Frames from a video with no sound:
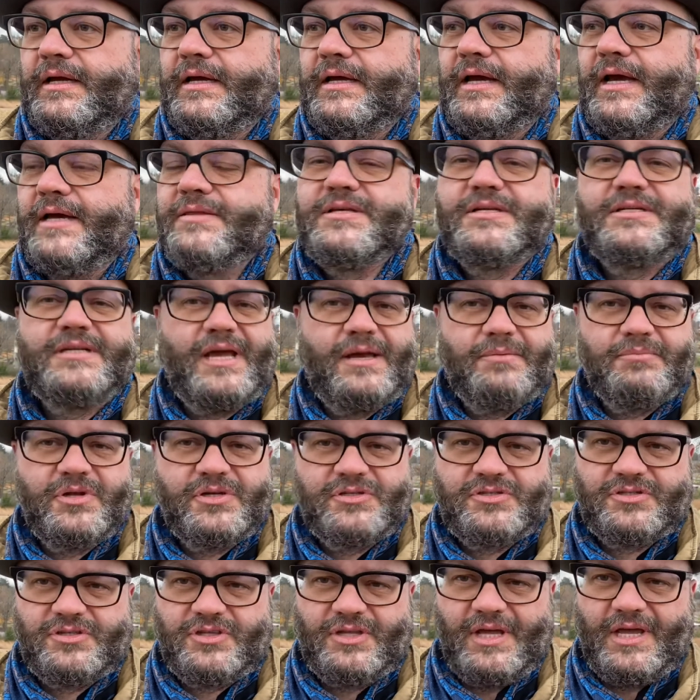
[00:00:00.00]
And the
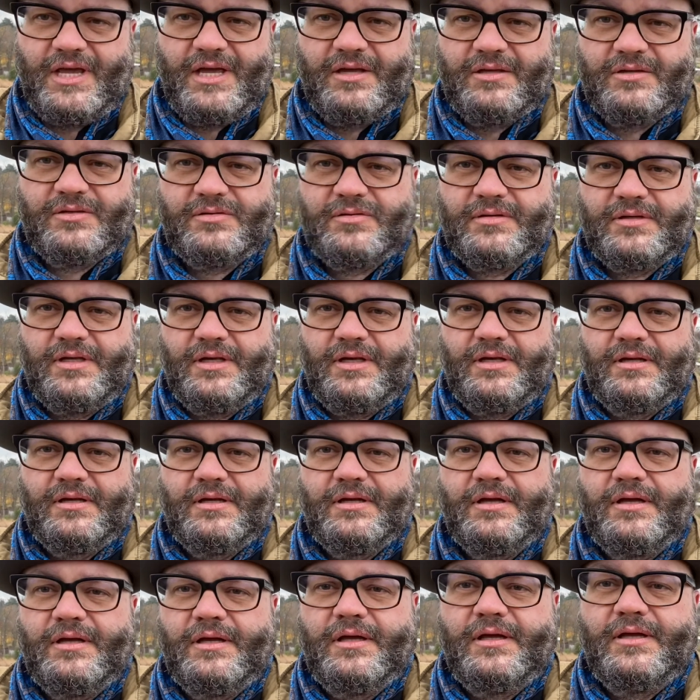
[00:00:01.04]
damnedest thing is,
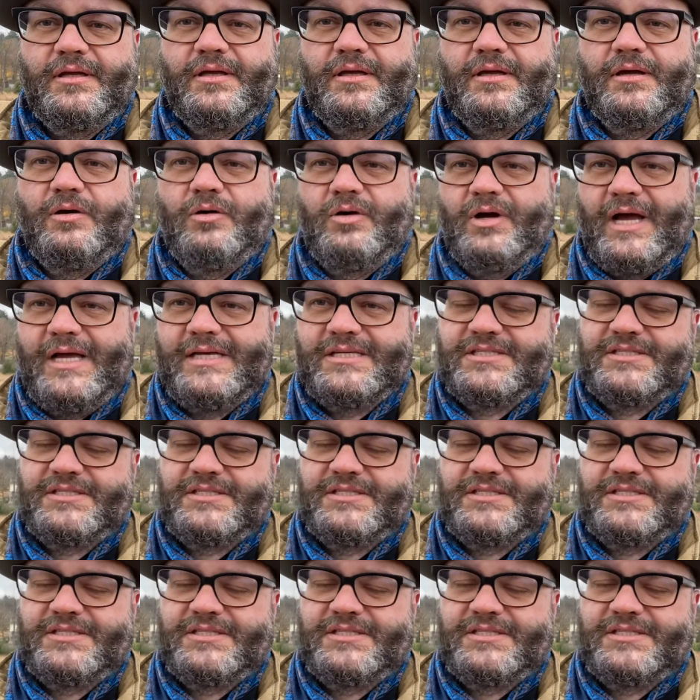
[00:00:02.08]
a